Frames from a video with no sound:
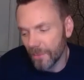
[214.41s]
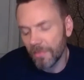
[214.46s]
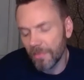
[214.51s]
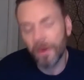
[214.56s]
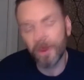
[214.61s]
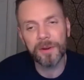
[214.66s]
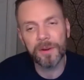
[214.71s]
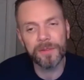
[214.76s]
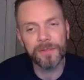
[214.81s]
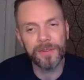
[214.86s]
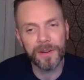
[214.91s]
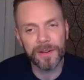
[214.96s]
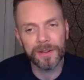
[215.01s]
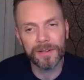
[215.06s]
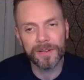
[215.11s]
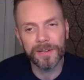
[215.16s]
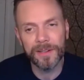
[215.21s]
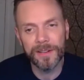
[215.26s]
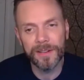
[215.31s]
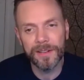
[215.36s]
part of
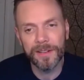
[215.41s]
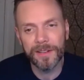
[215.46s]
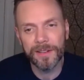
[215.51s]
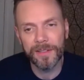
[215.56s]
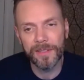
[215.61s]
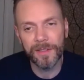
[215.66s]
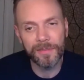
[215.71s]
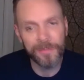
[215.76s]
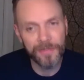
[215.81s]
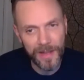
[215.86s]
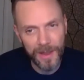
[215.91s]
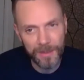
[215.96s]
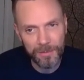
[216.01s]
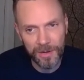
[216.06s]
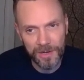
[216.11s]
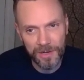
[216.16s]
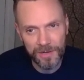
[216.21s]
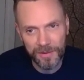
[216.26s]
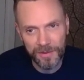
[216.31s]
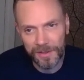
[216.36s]
the
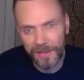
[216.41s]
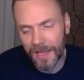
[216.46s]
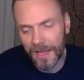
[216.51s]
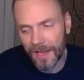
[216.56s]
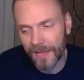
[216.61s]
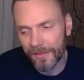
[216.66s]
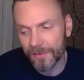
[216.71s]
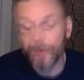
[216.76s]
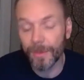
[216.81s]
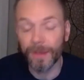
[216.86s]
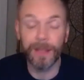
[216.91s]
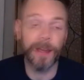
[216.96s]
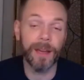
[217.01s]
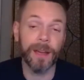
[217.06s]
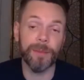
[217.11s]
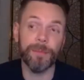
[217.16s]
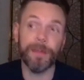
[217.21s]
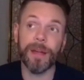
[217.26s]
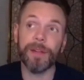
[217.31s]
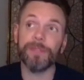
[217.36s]
fabric of our lives.
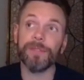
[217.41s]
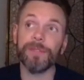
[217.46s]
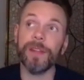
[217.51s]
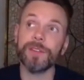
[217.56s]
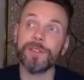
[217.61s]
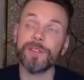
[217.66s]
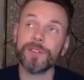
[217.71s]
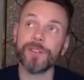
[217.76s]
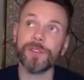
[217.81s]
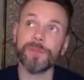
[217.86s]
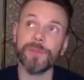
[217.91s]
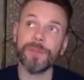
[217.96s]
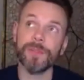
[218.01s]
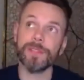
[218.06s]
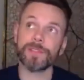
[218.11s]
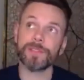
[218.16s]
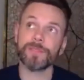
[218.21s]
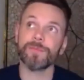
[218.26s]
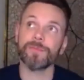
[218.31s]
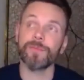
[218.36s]
But my friend showed me
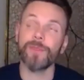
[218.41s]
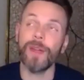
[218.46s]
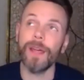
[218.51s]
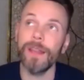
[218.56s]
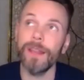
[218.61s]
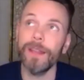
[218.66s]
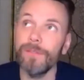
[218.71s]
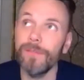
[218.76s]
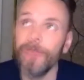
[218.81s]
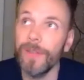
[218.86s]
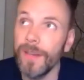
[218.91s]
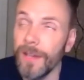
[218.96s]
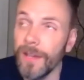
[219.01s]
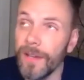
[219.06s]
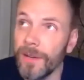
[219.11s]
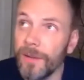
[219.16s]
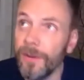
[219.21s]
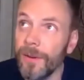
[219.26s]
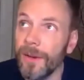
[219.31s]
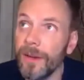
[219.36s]
this Reddit
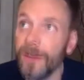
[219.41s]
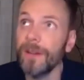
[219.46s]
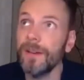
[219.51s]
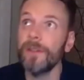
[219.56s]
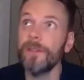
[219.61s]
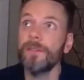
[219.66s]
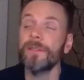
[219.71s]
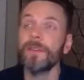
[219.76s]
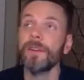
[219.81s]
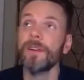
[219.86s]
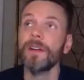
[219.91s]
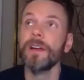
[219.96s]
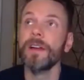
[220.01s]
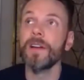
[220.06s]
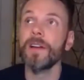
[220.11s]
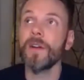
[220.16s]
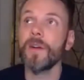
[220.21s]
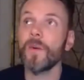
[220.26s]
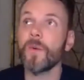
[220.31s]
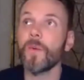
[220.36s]
video of
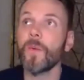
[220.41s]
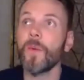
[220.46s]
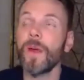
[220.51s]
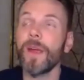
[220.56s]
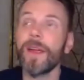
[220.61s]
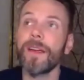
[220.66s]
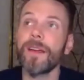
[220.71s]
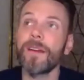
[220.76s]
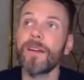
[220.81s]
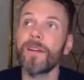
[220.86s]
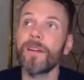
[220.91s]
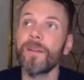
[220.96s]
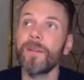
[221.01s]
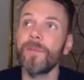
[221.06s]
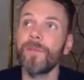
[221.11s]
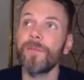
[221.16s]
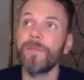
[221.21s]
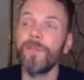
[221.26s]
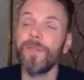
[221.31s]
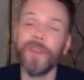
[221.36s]

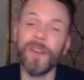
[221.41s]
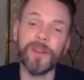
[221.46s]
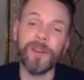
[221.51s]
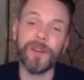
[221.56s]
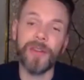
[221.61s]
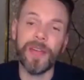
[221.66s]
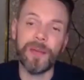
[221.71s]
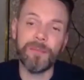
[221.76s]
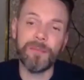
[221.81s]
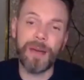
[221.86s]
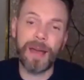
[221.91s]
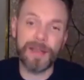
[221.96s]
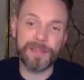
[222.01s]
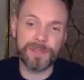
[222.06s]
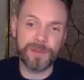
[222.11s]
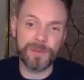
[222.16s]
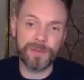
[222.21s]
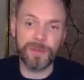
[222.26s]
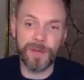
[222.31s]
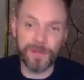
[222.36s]
where video game
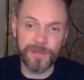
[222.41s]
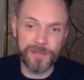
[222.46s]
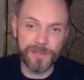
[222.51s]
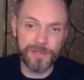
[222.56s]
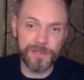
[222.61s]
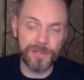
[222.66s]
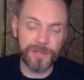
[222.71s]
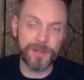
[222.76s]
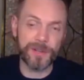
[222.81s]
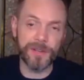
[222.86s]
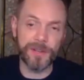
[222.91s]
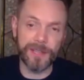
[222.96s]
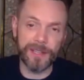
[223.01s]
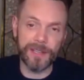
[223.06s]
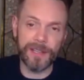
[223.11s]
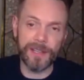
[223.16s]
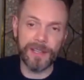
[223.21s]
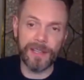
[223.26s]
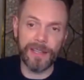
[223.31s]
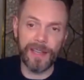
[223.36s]
basketball
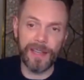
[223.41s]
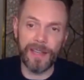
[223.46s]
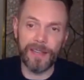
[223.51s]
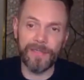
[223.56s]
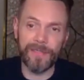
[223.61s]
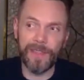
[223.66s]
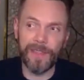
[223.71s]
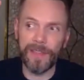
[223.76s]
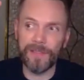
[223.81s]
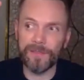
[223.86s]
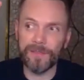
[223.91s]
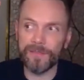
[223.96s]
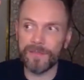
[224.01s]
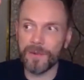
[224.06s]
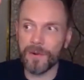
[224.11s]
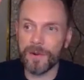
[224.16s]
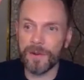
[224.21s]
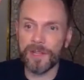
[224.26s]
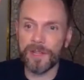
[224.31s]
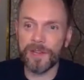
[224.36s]
started, and then
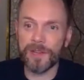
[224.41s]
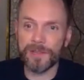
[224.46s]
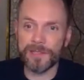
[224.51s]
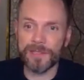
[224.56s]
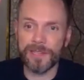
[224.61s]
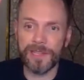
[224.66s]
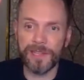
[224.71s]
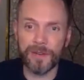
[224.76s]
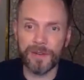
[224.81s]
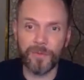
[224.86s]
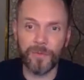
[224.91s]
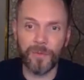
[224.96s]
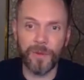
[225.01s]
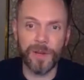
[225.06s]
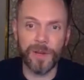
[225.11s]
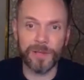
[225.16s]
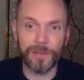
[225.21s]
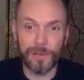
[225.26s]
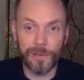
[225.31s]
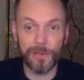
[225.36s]
40 years later,
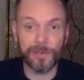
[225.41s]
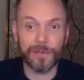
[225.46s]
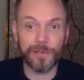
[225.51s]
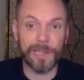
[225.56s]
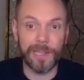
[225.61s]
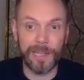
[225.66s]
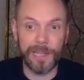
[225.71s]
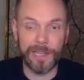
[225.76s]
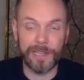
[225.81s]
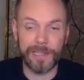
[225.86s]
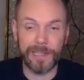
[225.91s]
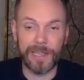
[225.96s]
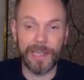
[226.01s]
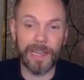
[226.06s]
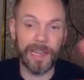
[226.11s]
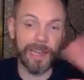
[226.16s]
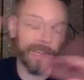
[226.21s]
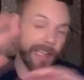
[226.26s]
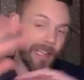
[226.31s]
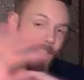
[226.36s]
what it looked like.
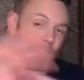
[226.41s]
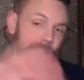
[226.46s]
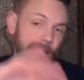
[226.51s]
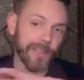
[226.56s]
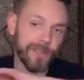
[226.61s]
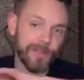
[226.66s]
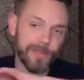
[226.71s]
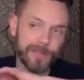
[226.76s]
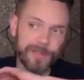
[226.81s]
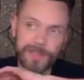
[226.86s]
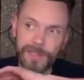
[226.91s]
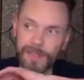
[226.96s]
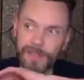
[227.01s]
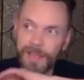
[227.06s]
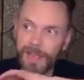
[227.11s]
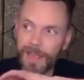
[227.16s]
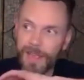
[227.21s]
And it is